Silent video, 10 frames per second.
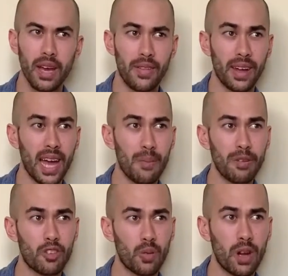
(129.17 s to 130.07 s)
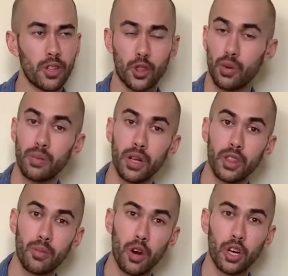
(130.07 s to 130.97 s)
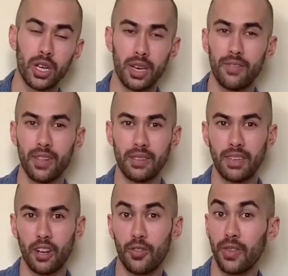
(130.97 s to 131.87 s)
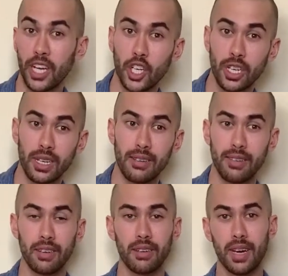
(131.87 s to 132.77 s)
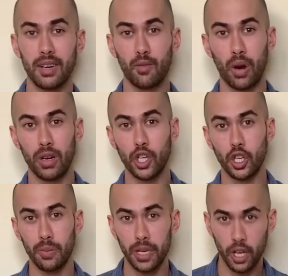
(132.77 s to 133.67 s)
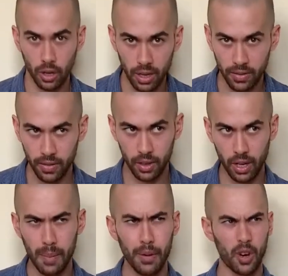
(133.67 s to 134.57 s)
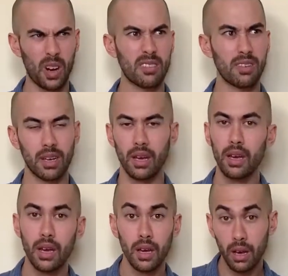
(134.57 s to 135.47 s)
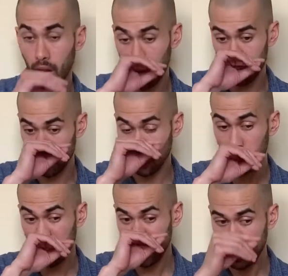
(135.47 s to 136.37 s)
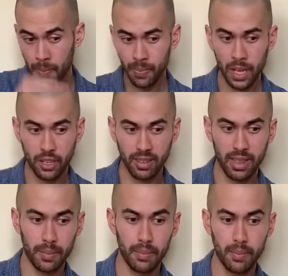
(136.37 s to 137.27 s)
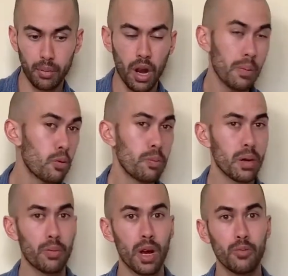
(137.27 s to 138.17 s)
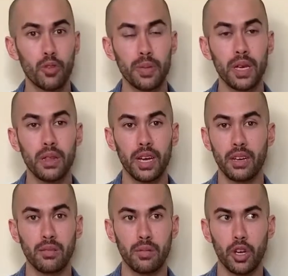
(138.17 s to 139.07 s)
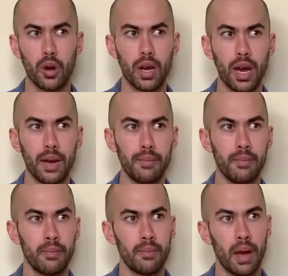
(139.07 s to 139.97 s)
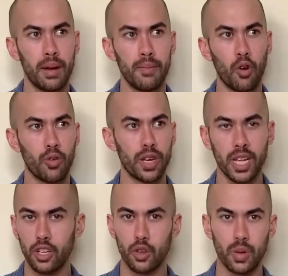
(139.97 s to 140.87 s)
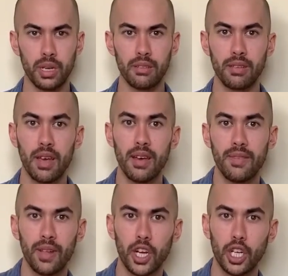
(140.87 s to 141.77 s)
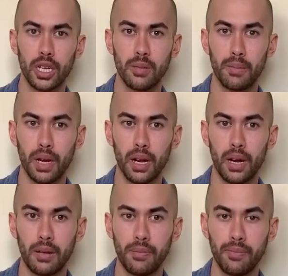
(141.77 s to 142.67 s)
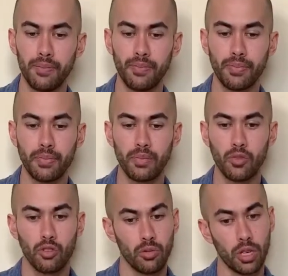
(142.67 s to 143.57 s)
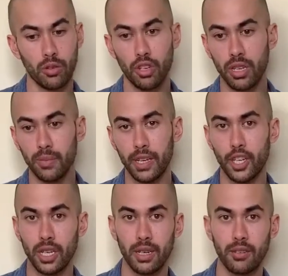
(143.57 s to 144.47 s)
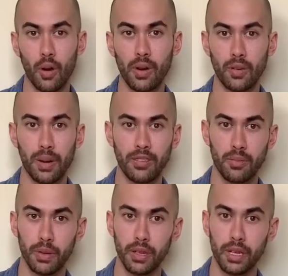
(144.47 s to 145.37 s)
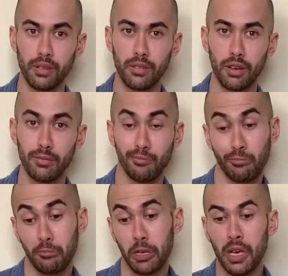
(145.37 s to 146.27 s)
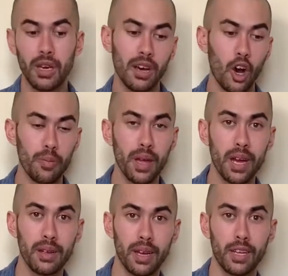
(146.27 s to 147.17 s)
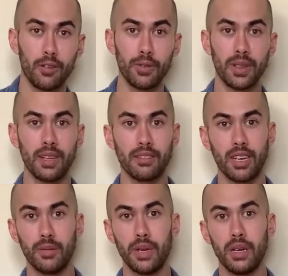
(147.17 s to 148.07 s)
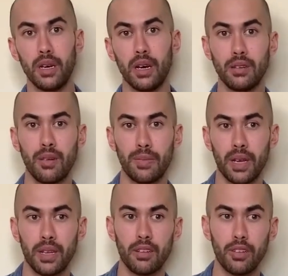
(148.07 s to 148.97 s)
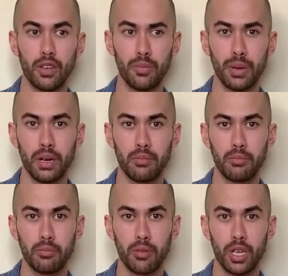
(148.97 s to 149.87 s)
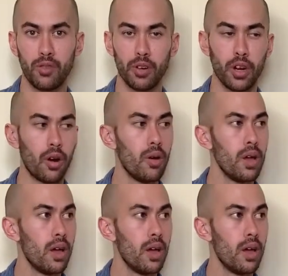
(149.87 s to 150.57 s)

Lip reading: And that happens around the 3-month mark, if, let's say, your flexion isn't kind of where it should be, or if you're not progressing a little bit. She said that probably won't be a problem with me. Like, I'm over 90 degrees flexion, but she did mention it's always a possibility. So hope not. I don't think that's going to be something I need to do, but you never know.